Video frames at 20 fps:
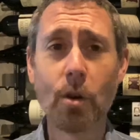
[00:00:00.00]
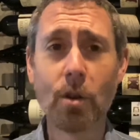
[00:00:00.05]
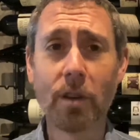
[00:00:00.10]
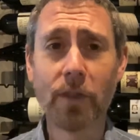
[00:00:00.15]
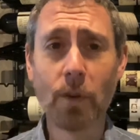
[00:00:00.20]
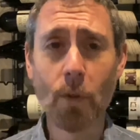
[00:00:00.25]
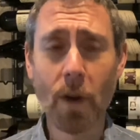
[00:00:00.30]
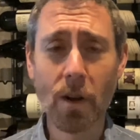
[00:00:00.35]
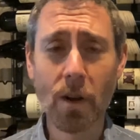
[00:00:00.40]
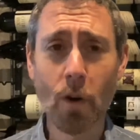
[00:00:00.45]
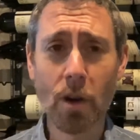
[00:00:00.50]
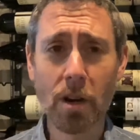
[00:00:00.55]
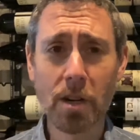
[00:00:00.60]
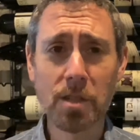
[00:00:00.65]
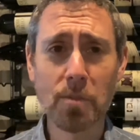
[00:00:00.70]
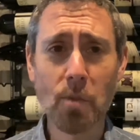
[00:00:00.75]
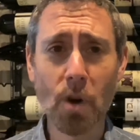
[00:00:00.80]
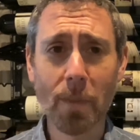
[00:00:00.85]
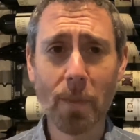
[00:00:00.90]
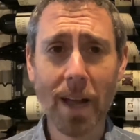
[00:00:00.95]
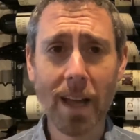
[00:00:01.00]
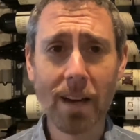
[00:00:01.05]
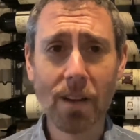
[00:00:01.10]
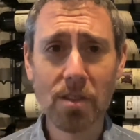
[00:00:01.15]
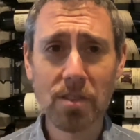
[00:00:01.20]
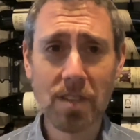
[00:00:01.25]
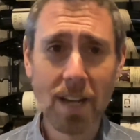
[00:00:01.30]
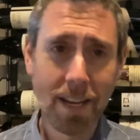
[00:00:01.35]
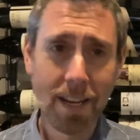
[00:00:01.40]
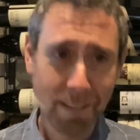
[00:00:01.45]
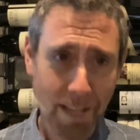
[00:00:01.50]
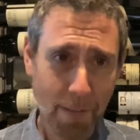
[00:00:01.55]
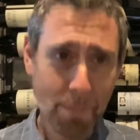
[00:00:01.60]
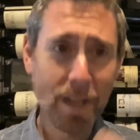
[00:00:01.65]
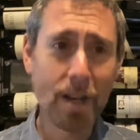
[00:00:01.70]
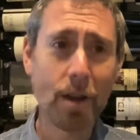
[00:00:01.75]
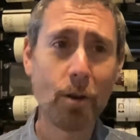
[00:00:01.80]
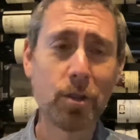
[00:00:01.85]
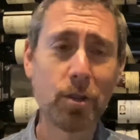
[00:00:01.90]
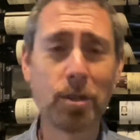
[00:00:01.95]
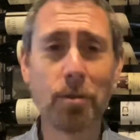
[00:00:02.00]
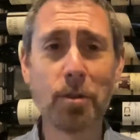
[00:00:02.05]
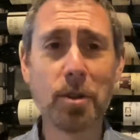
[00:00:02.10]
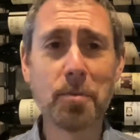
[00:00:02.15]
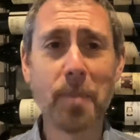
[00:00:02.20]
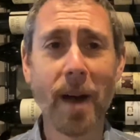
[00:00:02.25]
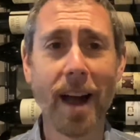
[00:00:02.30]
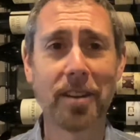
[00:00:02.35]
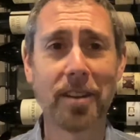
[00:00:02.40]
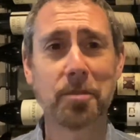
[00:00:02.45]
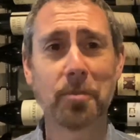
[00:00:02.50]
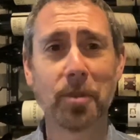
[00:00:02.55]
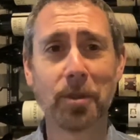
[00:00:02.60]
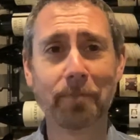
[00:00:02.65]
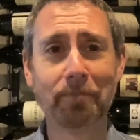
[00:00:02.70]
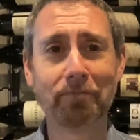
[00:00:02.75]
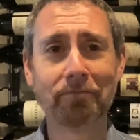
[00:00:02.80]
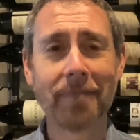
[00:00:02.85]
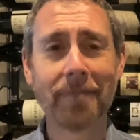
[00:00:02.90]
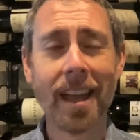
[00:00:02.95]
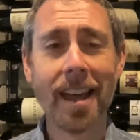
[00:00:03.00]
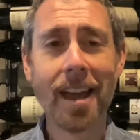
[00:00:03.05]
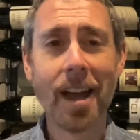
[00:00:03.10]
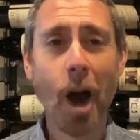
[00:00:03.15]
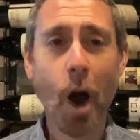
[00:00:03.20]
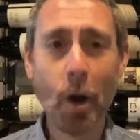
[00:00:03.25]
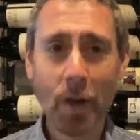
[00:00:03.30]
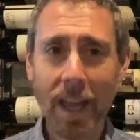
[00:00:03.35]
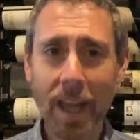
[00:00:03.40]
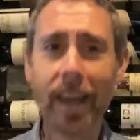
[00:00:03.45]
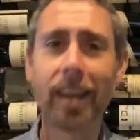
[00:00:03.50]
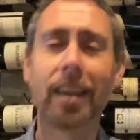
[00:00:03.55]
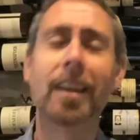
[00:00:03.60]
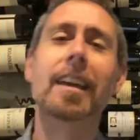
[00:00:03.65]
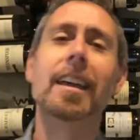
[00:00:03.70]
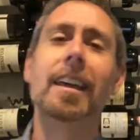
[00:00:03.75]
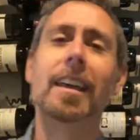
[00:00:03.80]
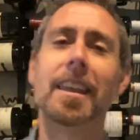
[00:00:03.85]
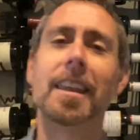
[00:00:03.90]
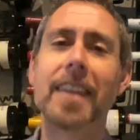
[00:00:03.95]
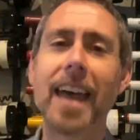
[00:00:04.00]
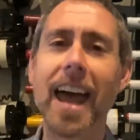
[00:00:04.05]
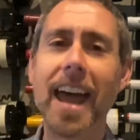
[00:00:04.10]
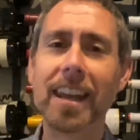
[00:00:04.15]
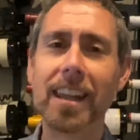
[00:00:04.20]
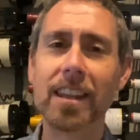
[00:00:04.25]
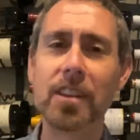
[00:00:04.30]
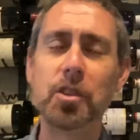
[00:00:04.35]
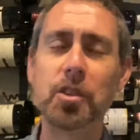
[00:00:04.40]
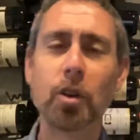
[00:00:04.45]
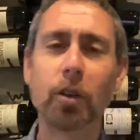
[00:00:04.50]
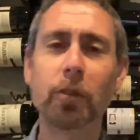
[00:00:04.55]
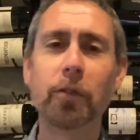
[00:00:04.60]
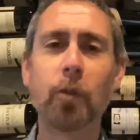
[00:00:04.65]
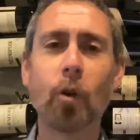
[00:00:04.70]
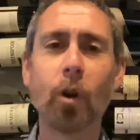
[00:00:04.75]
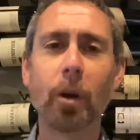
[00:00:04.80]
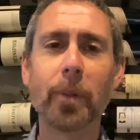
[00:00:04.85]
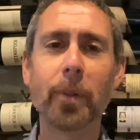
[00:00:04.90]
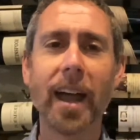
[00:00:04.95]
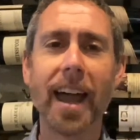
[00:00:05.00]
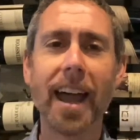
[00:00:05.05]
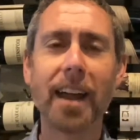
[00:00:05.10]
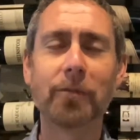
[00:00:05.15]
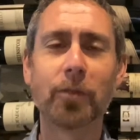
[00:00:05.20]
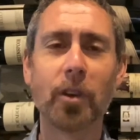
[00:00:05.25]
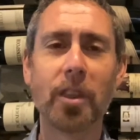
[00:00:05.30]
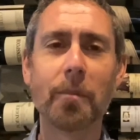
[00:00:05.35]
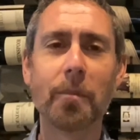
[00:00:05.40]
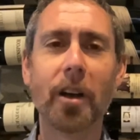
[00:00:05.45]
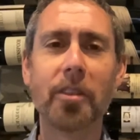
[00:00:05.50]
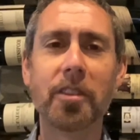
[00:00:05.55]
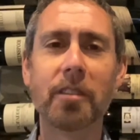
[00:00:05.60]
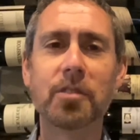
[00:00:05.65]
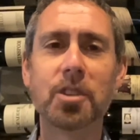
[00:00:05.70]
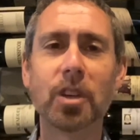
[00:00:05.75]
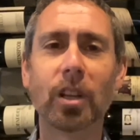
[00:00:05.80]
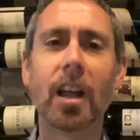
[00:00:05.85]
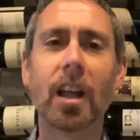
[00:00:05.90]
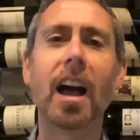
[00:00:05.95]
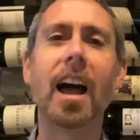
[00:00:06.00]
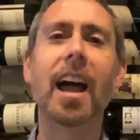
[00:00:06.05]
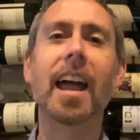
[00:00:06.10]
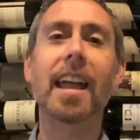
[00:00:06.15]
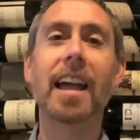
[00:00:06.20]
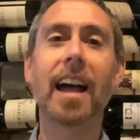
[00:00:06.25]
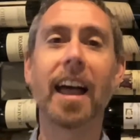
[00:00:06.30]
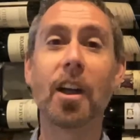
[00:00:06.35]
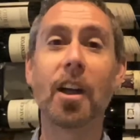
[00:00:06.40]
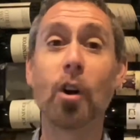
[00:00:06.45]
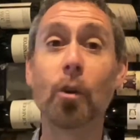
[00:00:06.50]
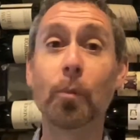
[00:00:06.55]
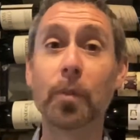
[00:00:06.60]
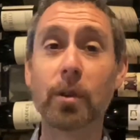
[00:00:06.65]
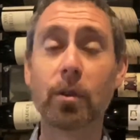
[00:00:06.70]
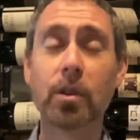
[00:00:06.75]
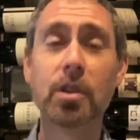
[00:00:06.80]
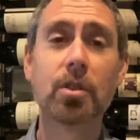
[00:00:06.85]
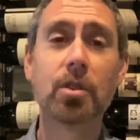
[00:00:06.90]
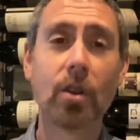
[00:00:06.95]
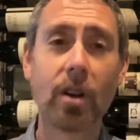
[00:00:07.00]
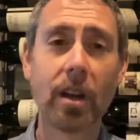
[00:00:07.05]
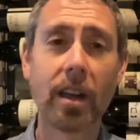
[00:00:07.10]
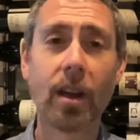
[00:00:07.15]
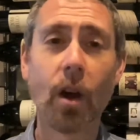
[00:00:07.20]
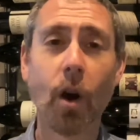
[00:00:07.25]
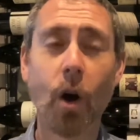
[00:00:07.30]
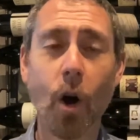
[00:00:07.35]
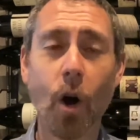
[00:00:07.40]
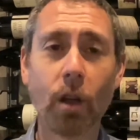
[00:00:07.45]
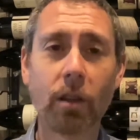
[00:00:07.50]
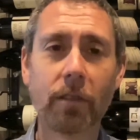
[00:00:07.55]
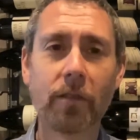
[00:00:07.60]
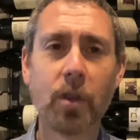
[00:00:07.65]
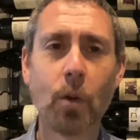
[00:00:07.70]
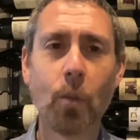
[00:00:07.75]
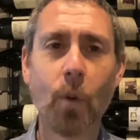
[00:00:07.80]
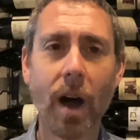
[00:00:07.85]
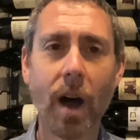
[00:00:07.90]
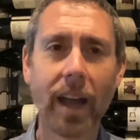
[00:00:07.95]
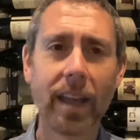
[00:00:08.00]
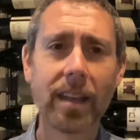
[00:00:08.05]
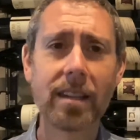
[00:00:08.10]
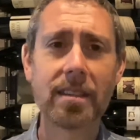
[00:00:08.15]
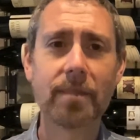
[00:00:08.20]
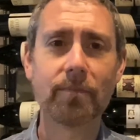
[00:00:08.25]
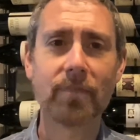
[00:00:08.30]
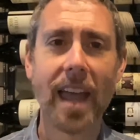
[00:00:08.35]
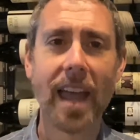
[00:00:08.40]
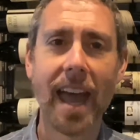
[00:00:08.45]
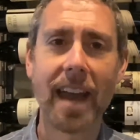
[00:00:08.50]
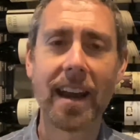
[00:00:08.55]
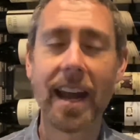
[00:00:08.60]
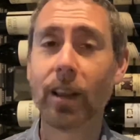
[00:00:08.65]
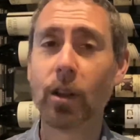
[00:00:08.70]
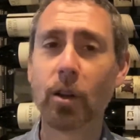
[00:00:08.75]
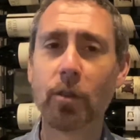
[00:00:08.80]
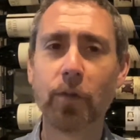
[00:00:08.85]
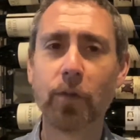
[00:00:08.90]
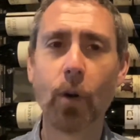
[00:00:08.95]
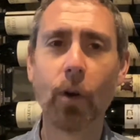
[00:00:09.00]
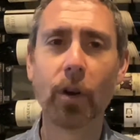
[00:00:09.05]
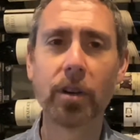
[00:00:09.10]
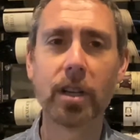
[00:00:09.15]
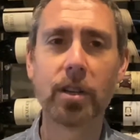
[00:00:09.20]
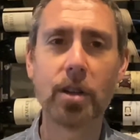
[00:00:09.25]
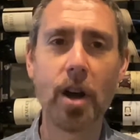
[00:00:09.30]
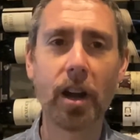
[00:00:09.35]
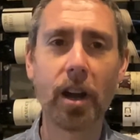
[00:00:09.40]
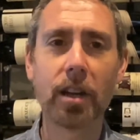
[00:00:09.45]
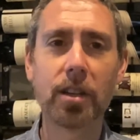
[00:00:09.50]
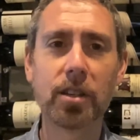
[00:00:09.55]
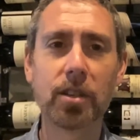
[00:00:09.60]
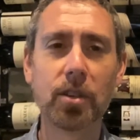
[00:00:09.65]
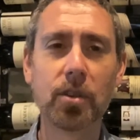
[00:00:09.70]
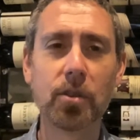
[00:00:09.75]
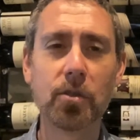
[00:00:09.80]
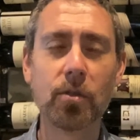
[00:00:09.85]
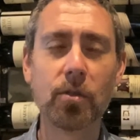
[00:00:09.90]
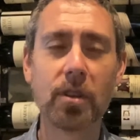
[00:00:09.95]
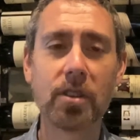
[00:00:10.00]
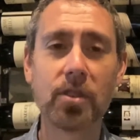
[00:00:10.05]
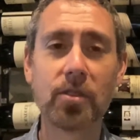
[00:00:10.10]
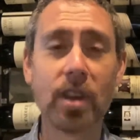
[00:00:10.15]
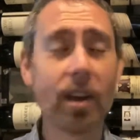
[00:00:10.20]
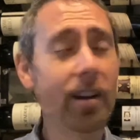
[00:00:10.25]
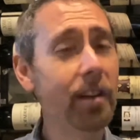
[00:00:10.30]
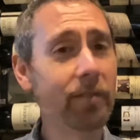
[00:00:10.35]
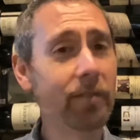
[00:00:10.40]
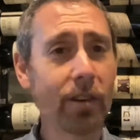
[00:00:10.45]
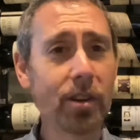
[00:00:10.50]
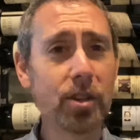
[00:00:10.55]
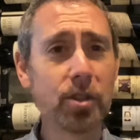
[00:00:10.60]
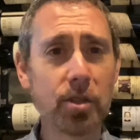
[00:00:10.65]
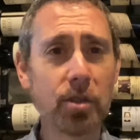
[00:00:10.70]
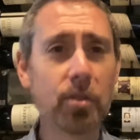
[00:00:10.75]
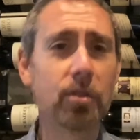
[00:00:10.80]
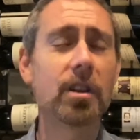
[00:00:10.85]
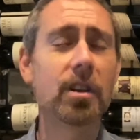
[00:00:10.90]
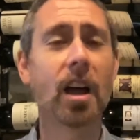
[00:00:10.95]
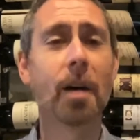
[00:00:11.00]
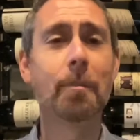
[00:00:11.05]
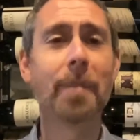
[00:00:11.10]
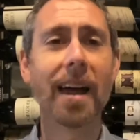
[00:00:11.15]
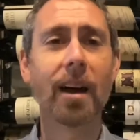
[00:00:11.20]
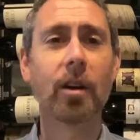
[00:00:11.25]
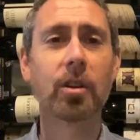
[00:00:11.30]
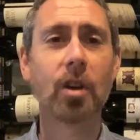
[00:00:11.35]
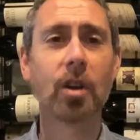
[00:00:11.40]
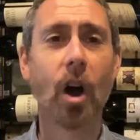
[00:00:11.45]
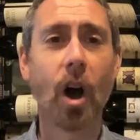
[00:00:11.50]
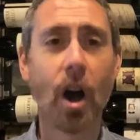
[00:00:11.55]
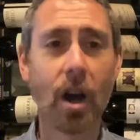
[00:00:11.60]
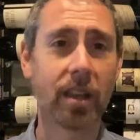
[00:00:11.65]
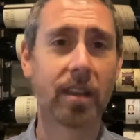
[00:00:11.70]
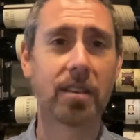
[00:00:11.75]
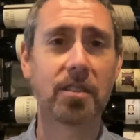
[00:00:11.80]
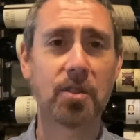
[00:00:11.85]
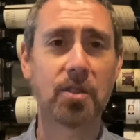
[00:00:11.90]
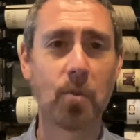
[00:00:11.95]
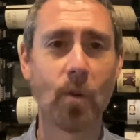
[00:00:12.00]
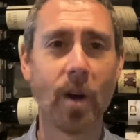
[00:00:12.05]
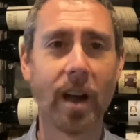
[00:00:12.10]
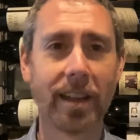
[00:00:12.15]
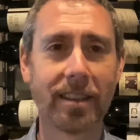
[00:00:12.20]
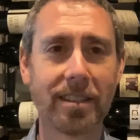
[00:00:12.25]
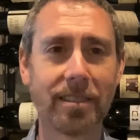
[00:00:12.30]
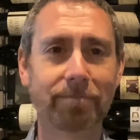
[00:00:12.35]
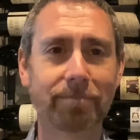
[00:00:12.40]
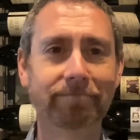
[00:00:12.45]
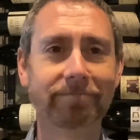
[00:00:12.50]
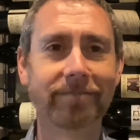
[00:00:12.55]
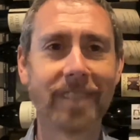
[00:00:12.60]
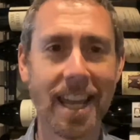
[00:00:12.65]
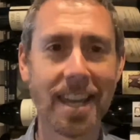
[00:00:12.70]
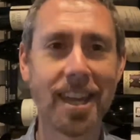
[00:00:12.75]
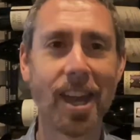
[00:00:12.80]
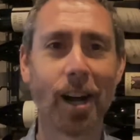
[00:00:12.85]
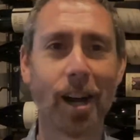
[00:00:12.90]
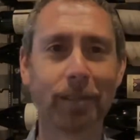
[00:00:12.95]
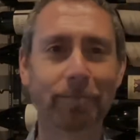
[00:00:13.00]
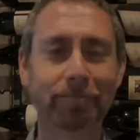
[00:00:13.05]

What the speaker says: if you want to order some more bottles, let me know as soon as possible. Okay, that is your 4-pack for the month of July. I hope you enjoy all of the wines, and I look forward to talking to you very soon about August's wines. Take care.